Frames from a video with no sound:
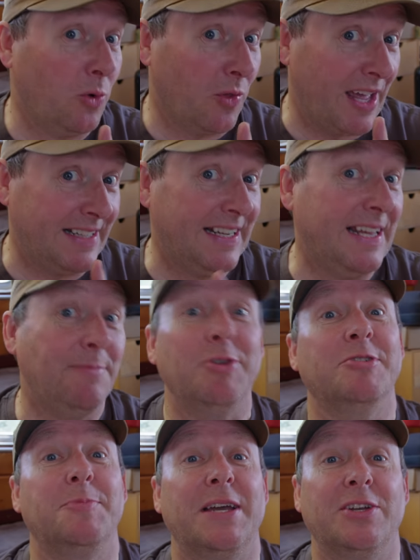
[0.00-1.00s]
or they deem
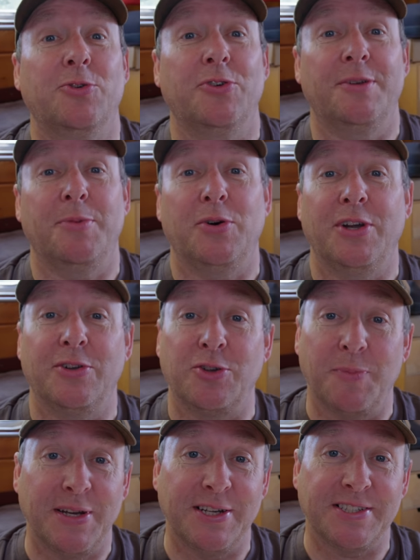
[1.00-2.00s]
you to be a naughty boy on
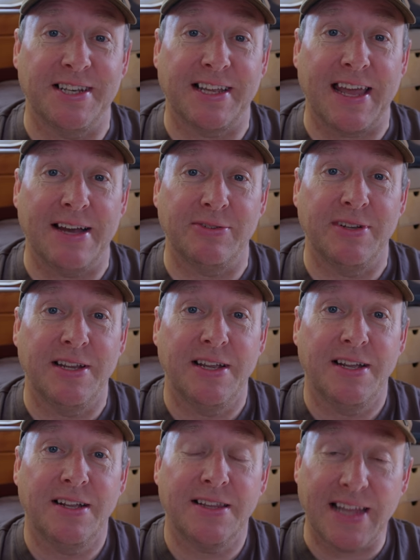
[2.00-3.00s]
your personal account,
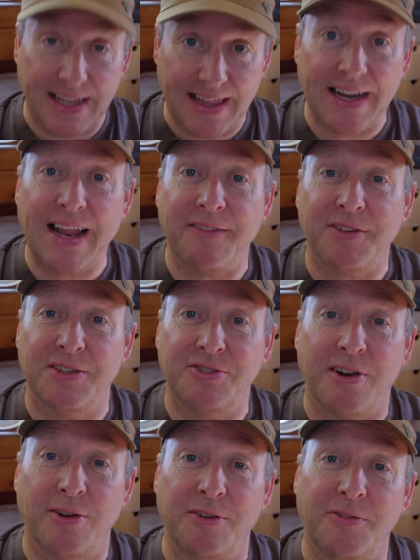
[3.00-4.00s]
they then have
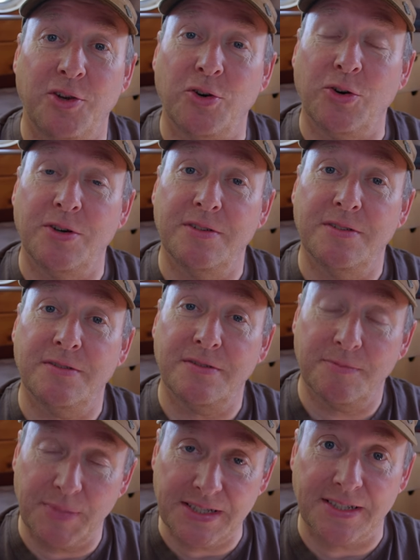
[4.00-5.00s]
control of your
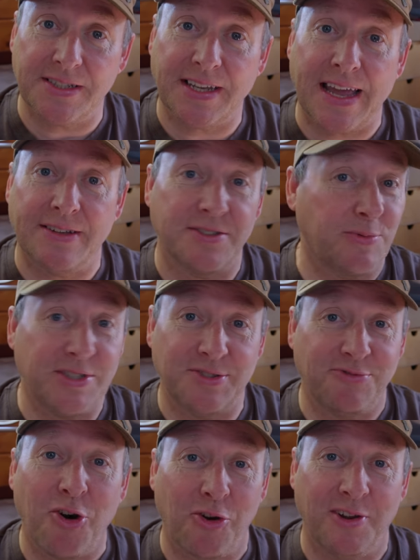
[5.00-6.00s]
business accounts, which
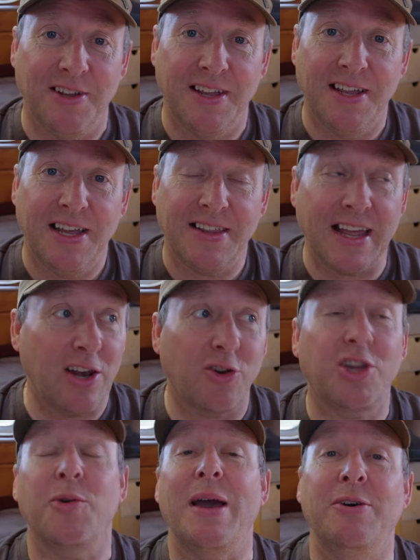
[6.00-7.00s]
is wrong. They
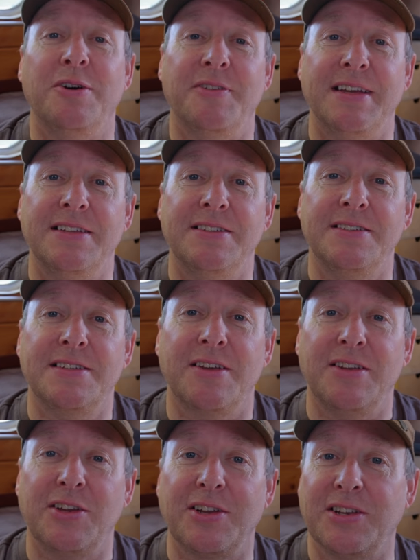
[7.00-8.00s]
lock you out of it. So
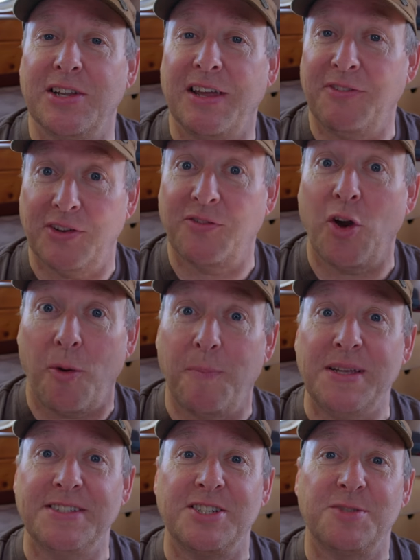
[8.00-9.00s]
you could, if you've got a
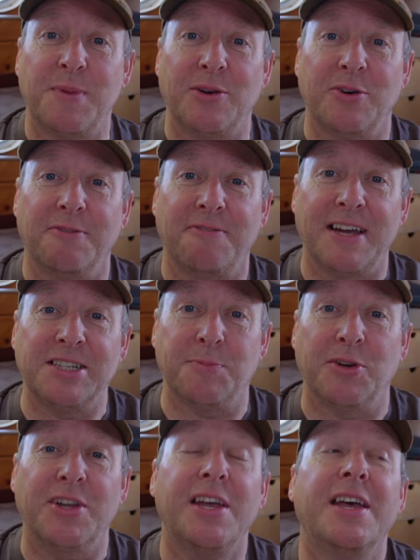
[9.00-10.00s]
business built on
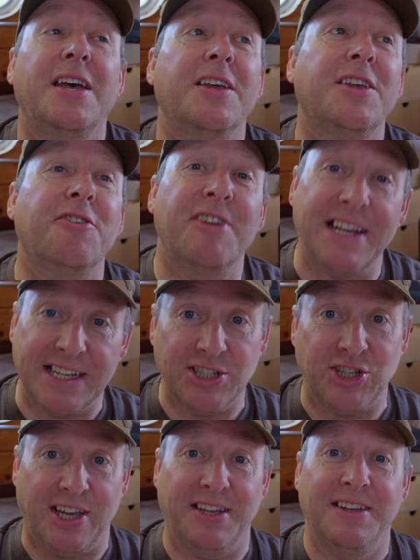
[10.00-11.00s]
Facebook, you're an
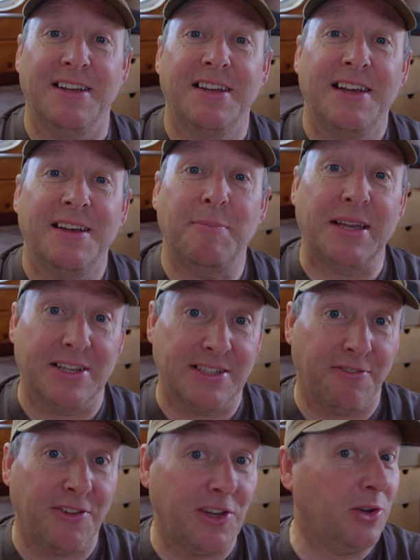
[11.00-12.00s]
idiot. Because
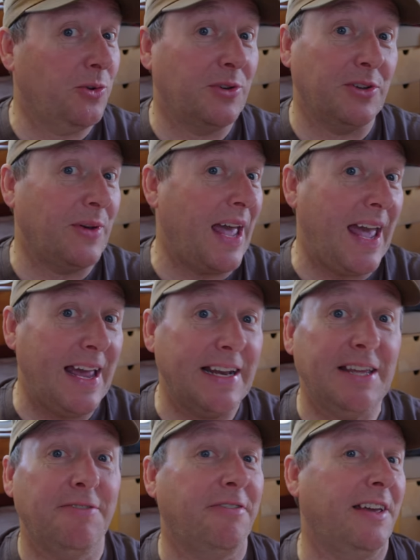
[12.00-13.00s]
if you do
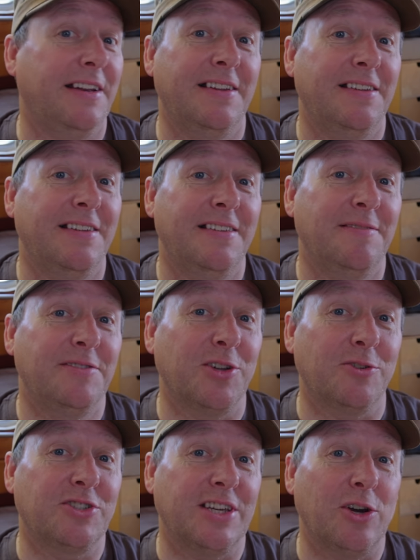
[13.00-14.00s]
anything
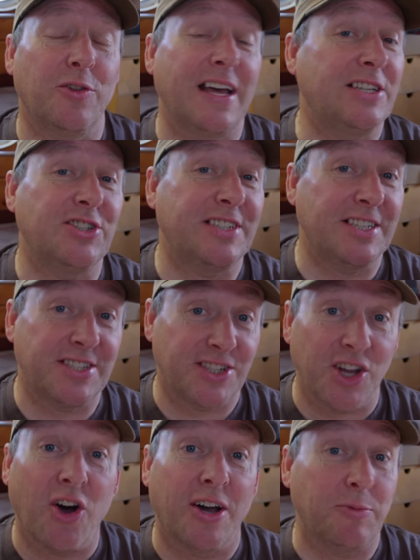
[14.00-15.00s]
dodgy, or they just
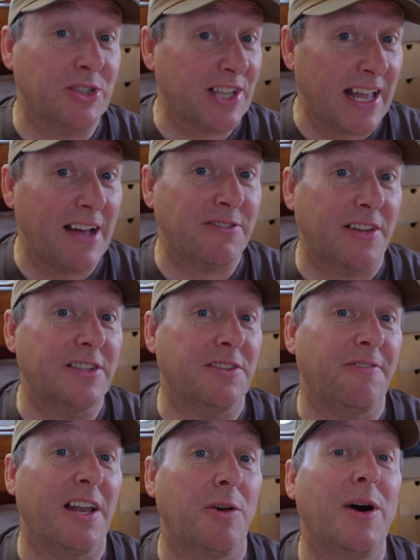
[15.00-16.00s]
decide, which they have done, there's
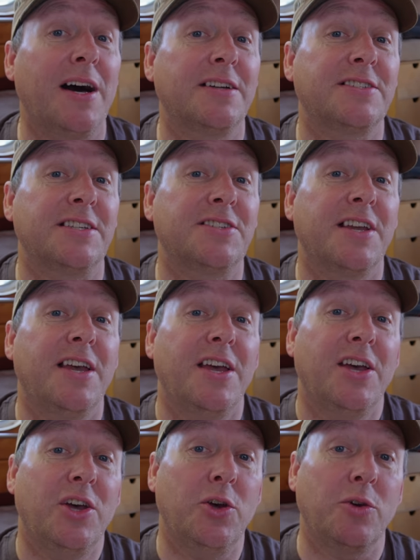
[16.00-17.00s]
a fellow artist
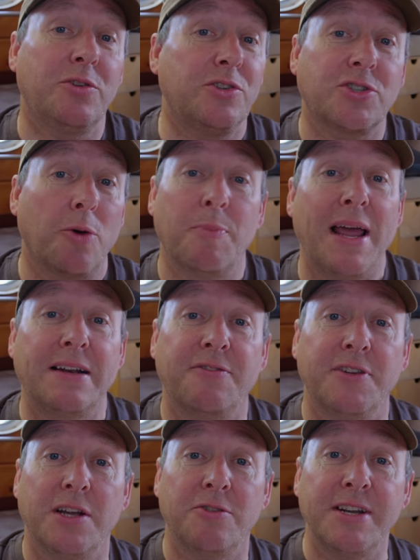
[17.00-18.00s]
who just got blanked
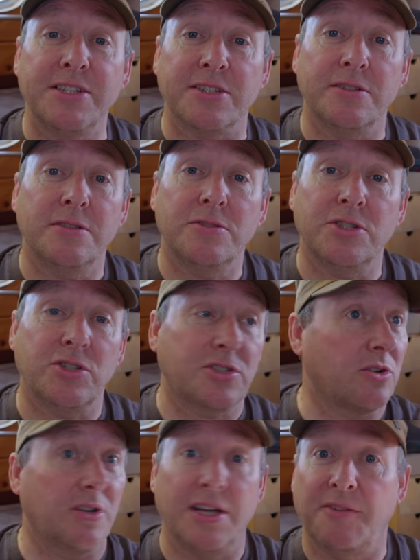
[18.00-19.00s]
for no reason. She just
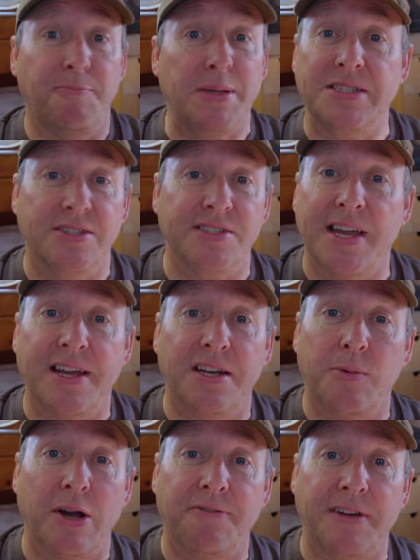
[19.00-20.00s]
got her business
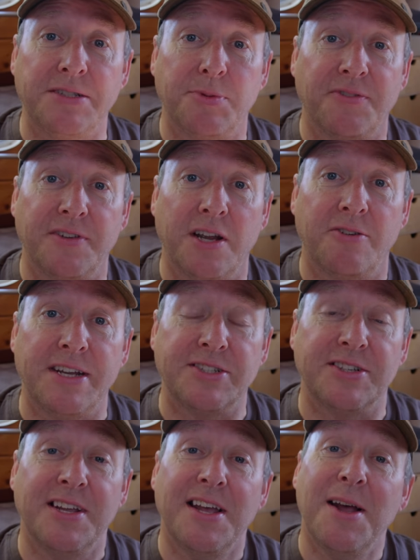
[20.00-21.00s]
taken away off Facebook for no
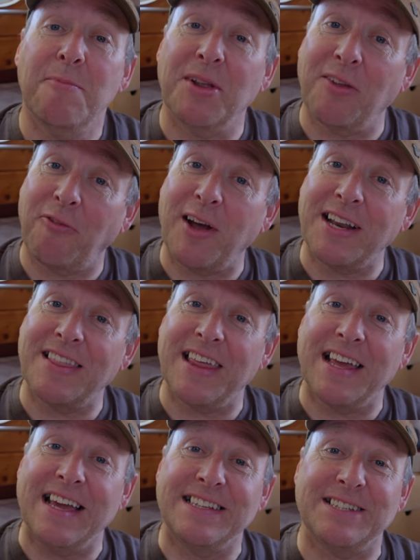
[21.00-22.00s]
reason. But the funny
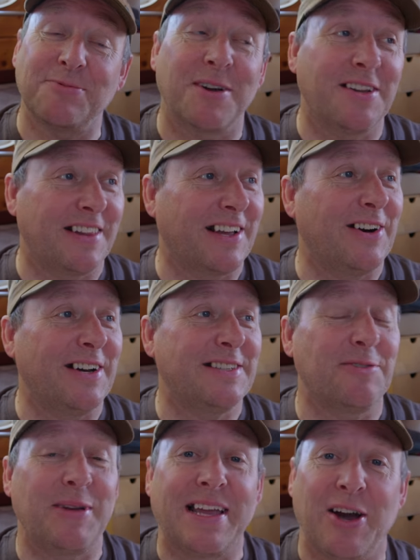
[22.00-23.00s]
thing is one of the guys
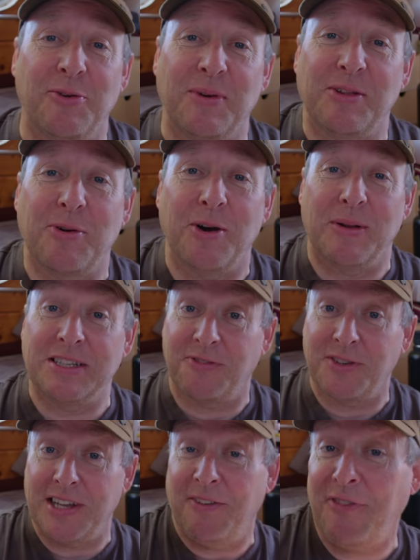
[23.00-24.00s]
that we get on with quite well, it's
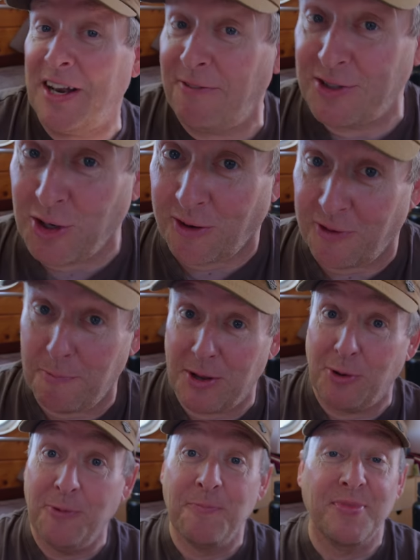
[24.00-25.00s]
a fellow photographer,
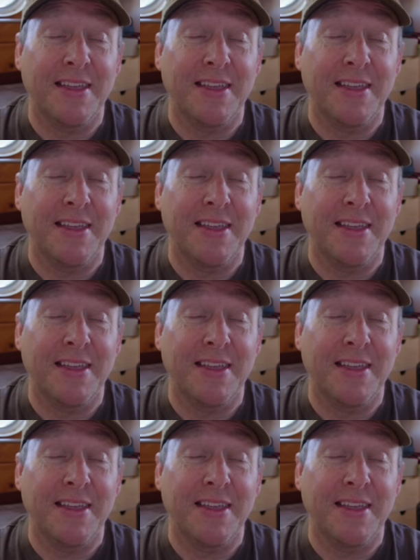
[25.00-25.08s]
Bill.